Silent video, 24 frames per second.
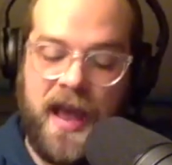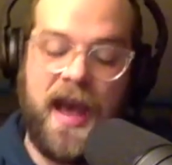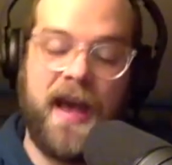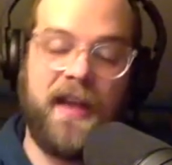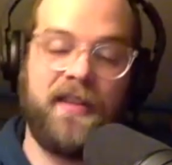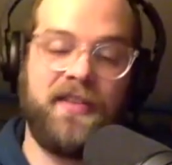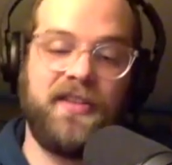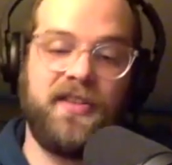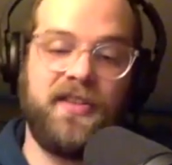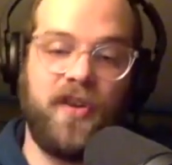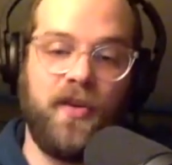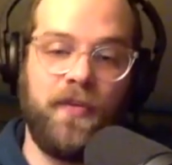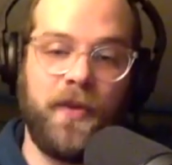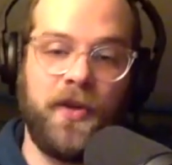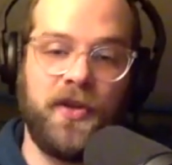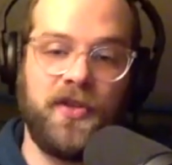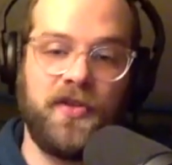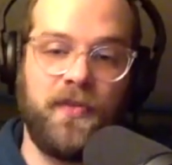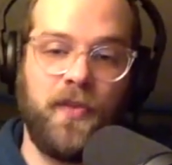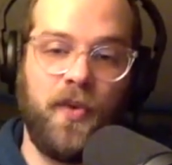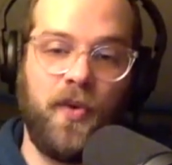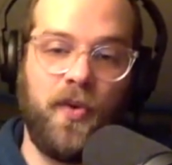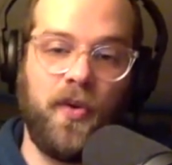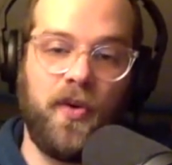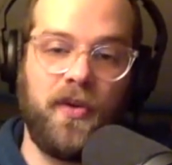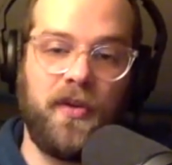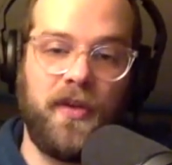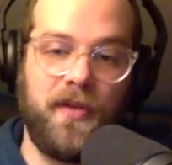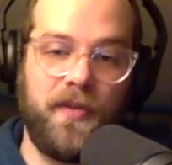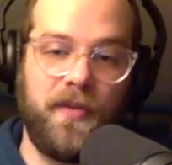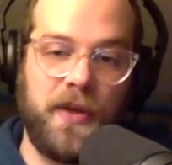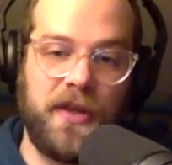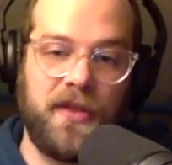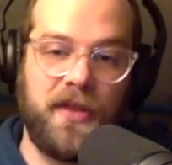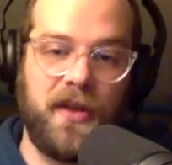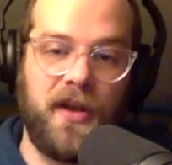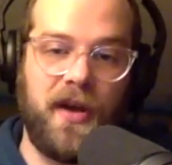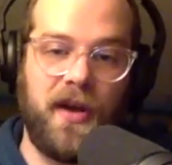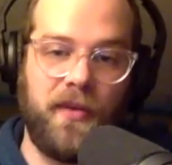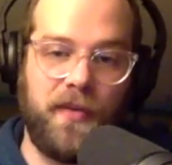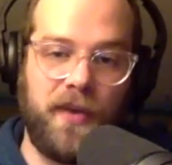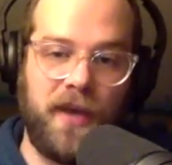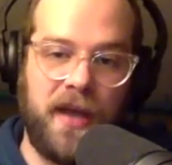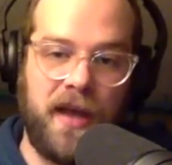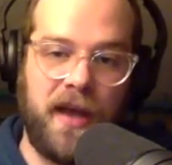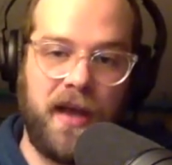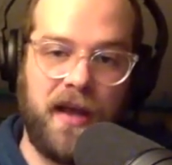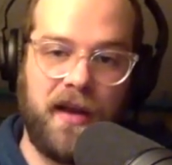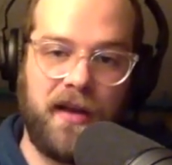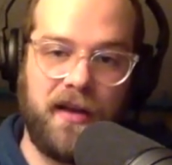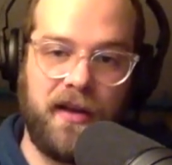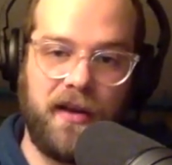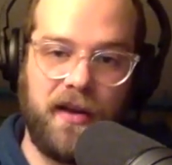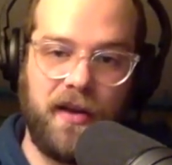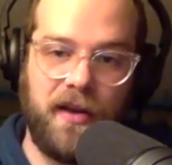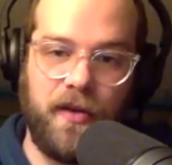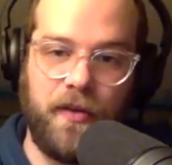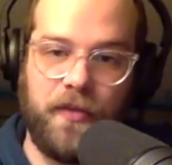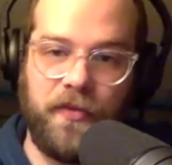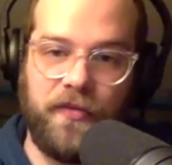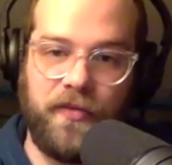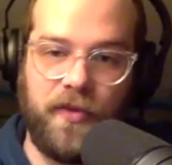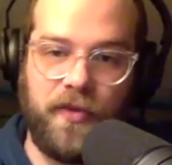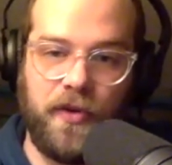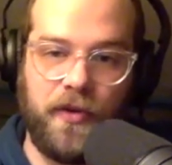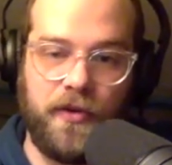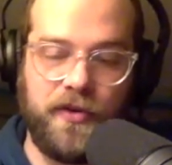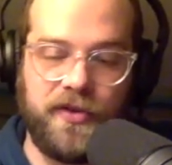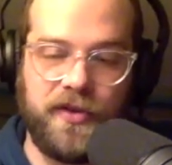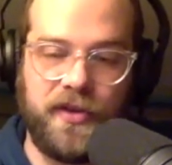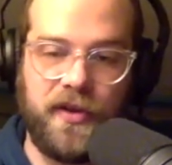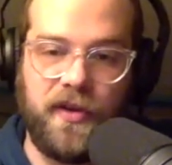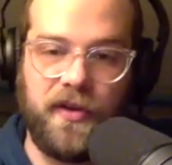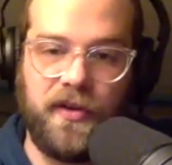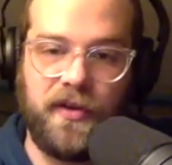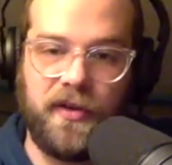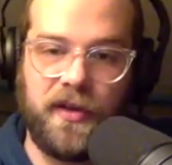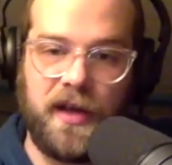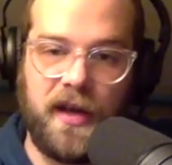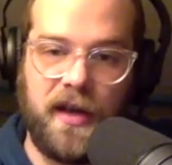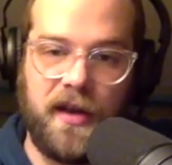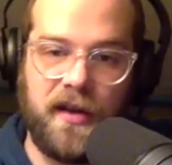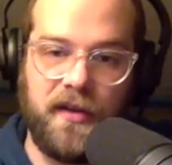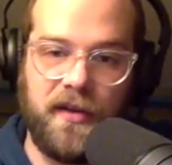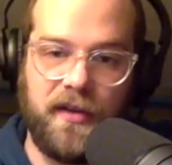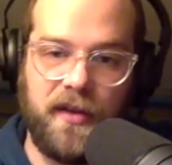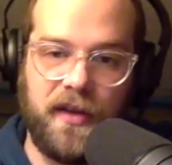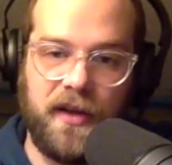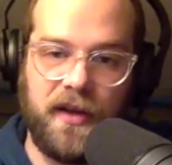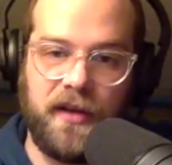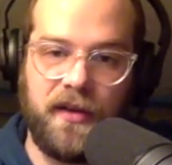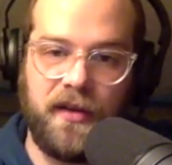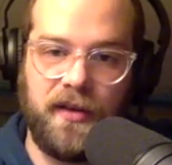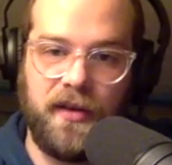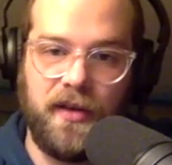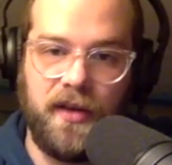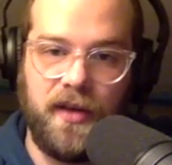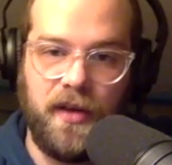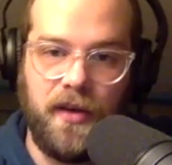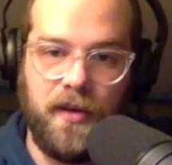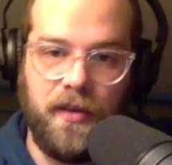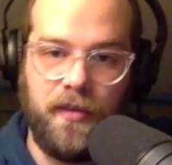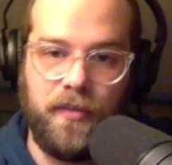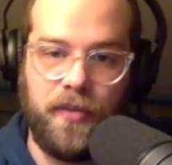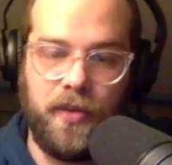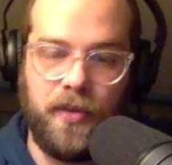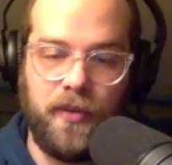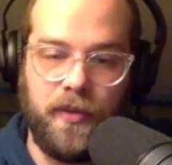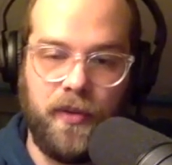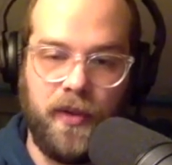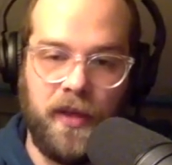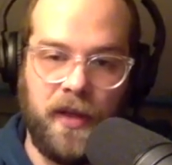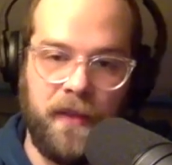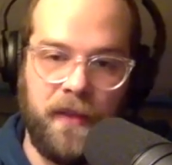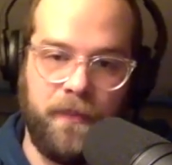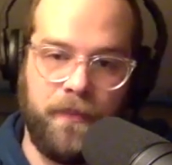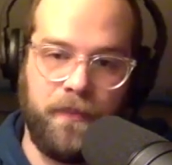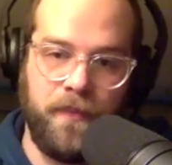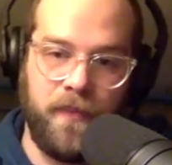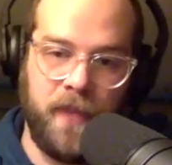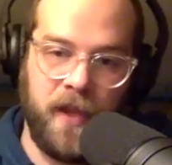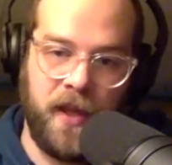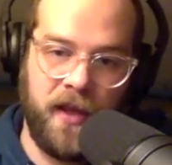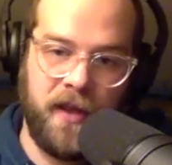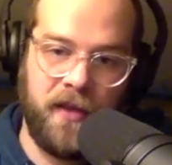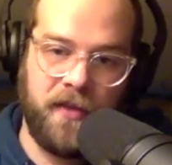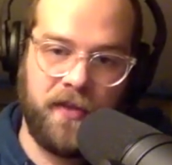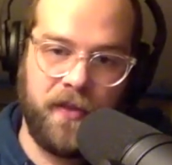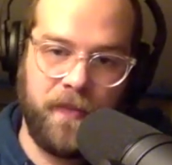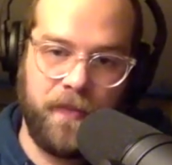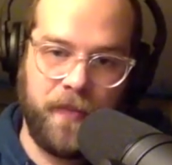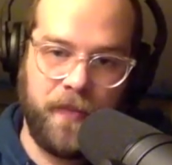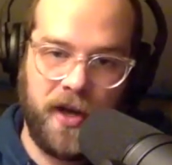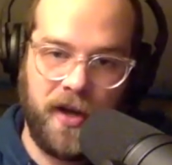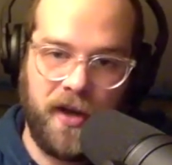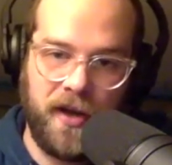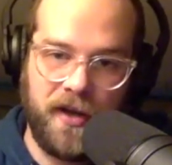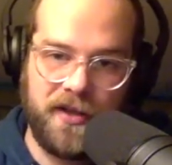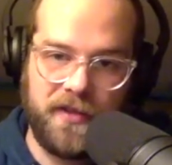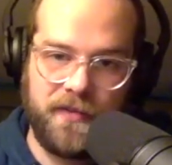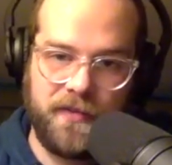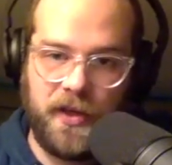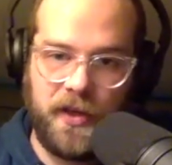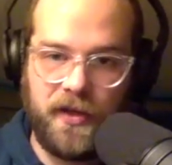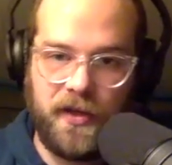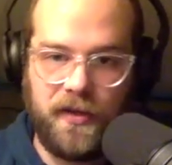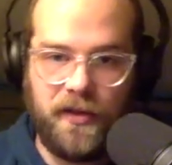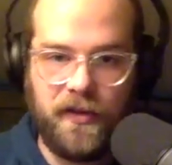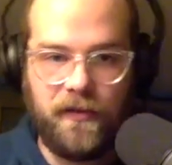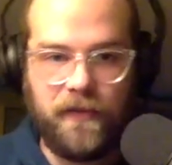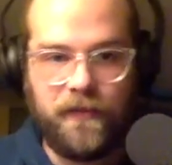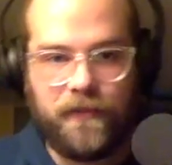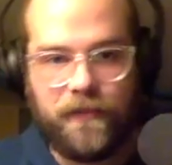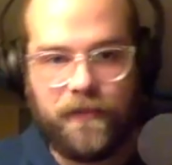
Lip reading: so much more than we thought we had, you know, before it was all kind of like hit the pause button.